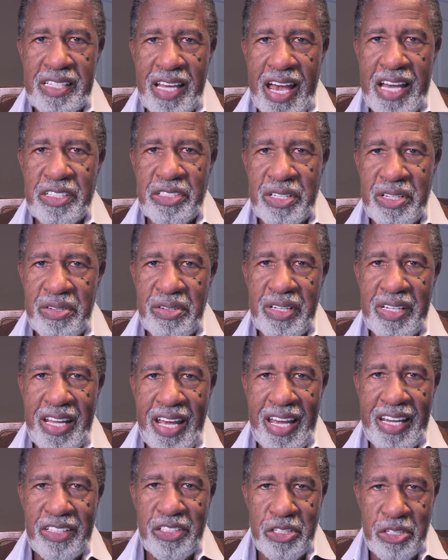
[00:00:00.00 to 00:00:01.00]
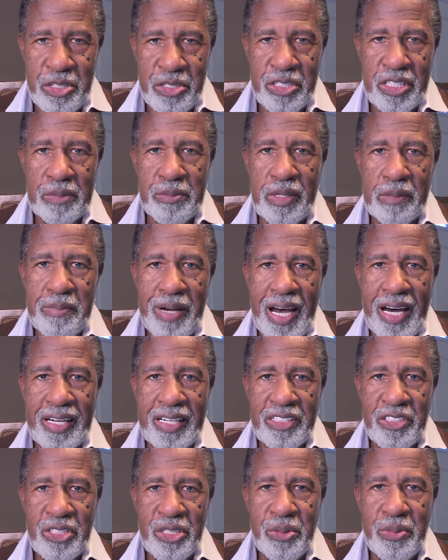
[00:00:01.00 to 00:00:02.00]
asking you today to do something about
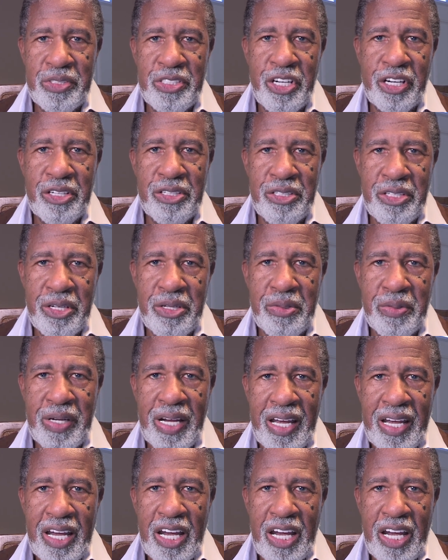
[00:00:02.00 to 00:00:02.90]
it. You know what you can do?